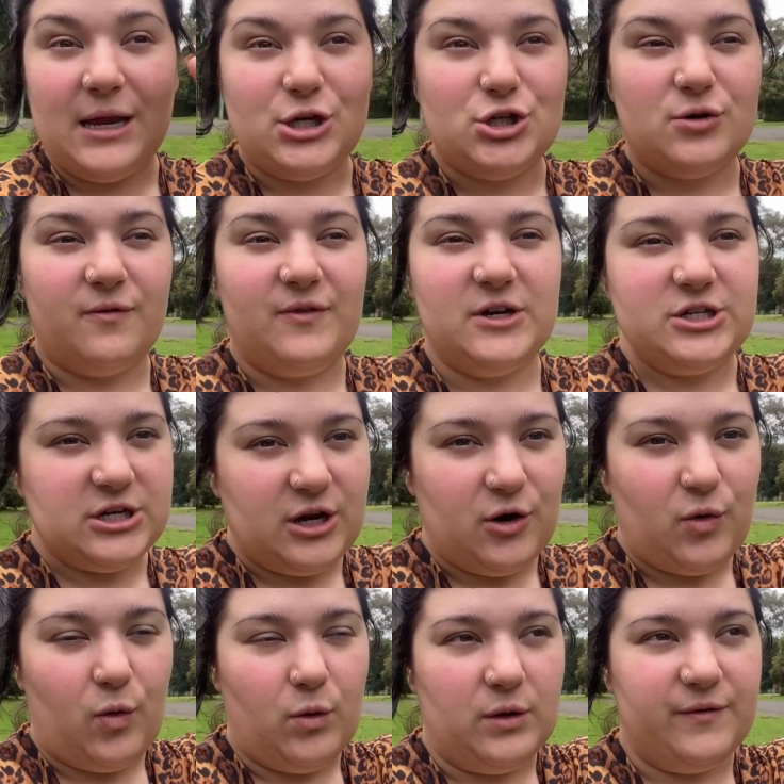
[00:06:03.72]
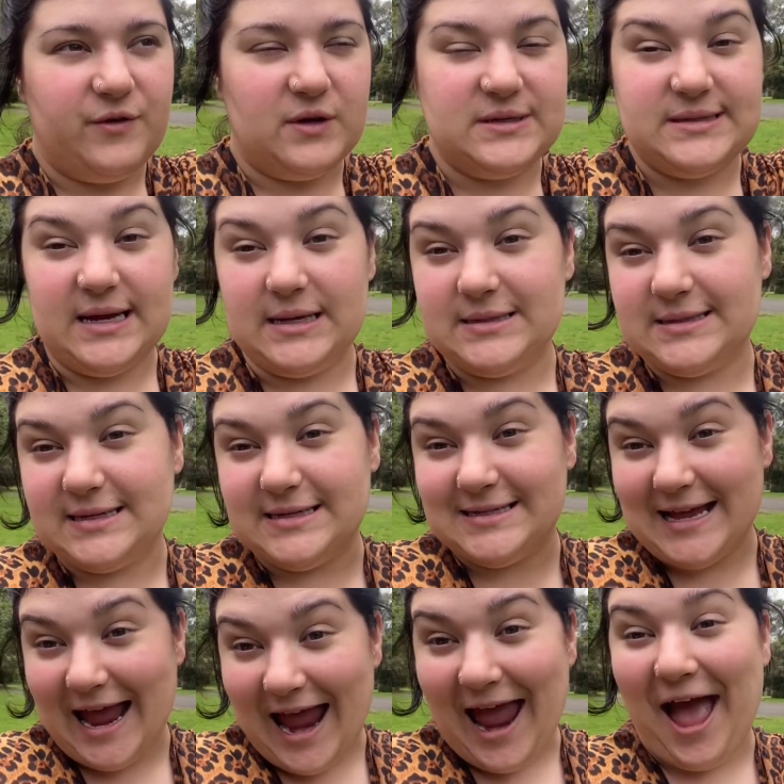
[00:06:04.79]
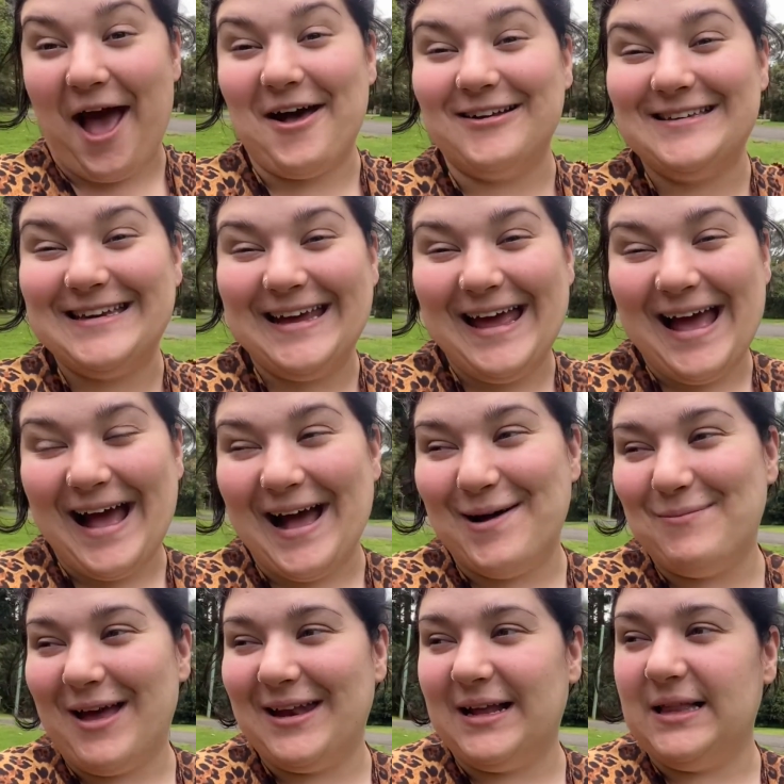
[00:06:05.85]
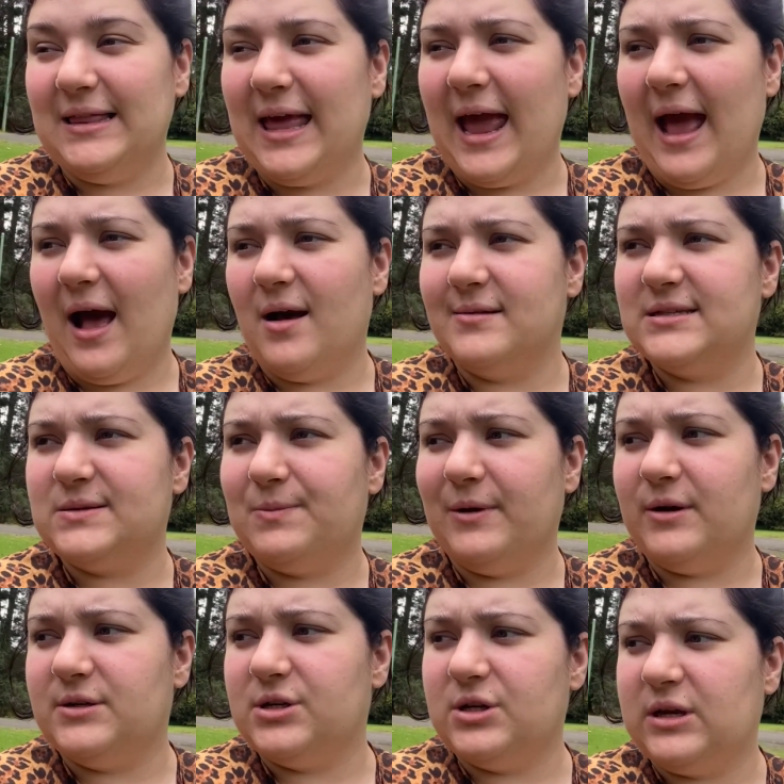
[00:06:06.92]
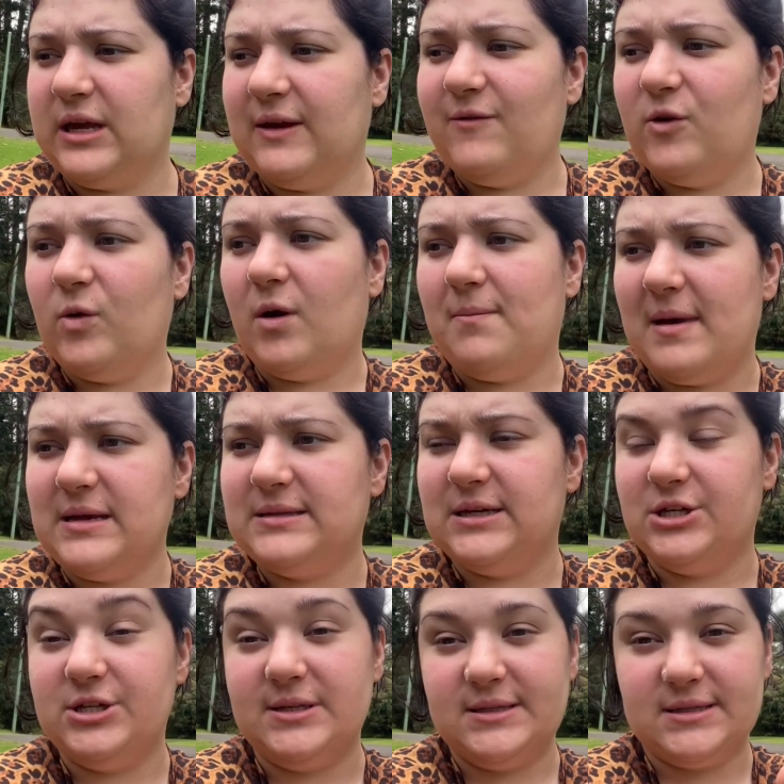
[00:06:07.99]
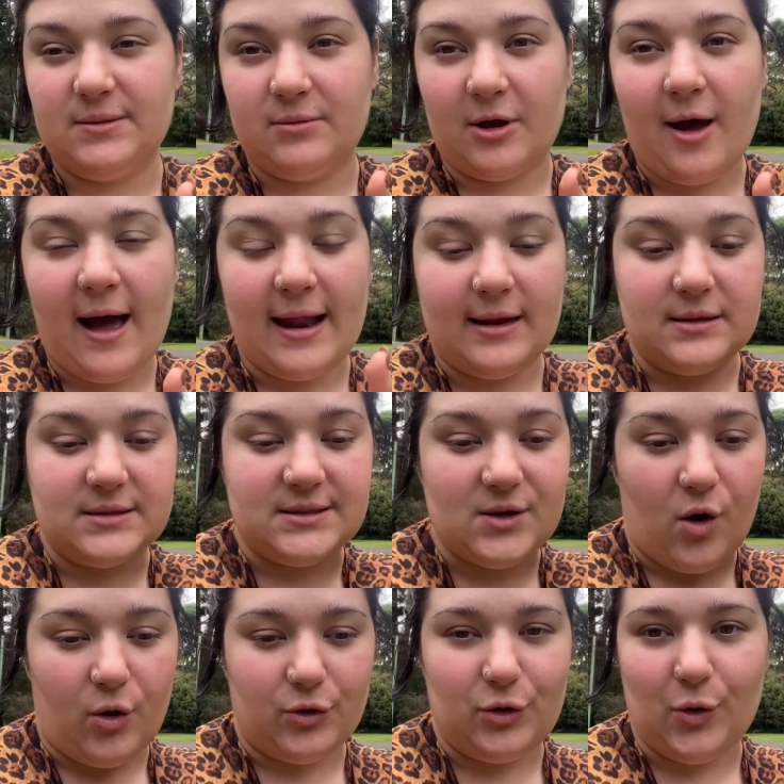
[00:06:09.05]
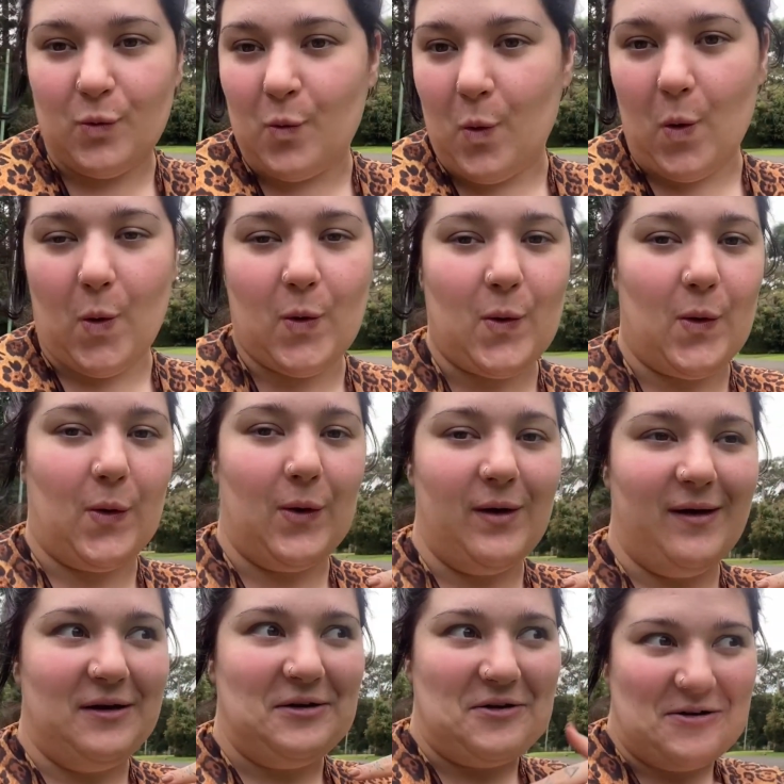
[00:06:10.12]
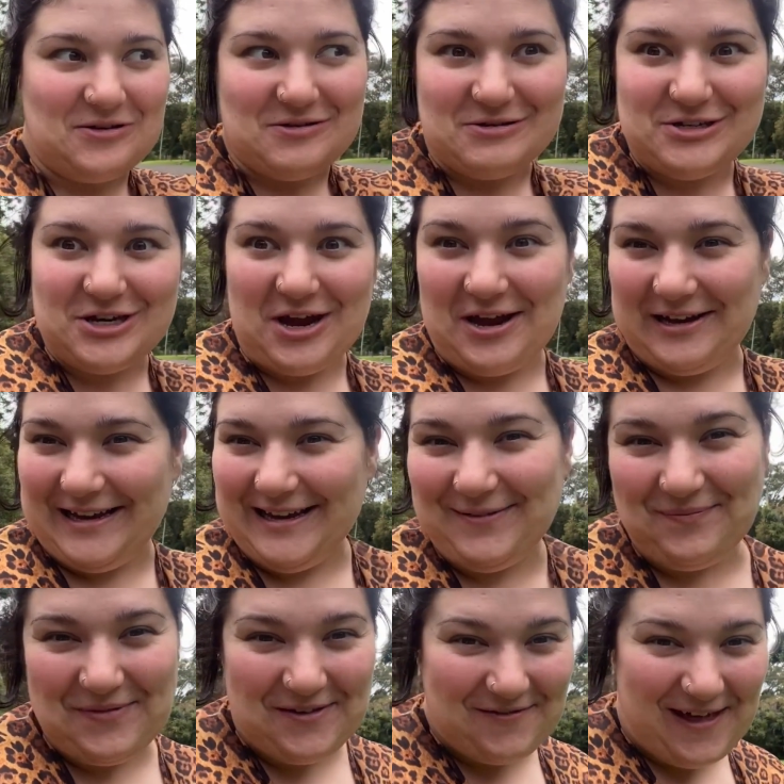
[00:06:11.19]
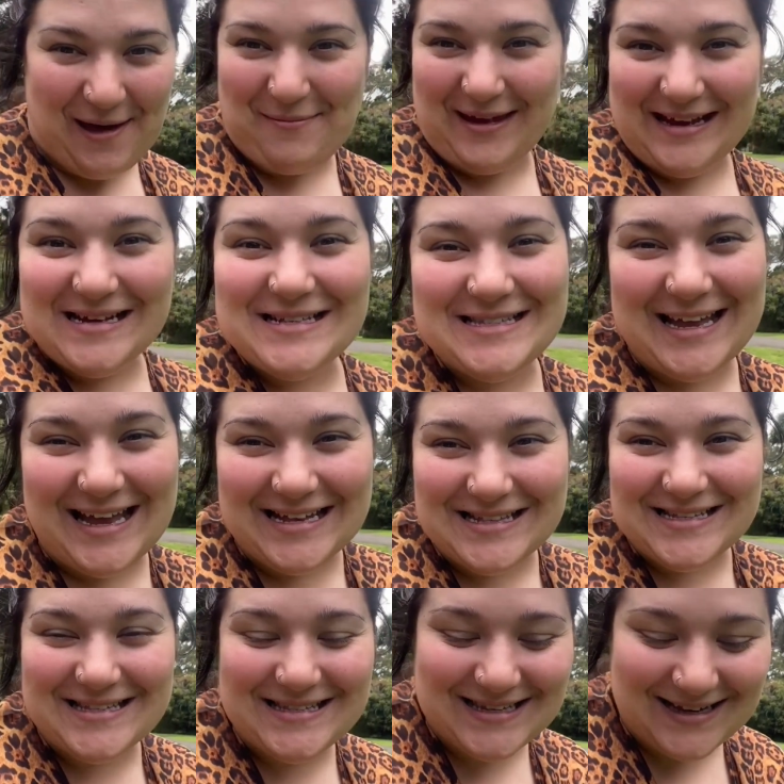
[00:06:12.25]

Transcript: your vision and all of your senses out, and allow spirit to give you a message and some guidance on your walk or on your journey, if that makes sense.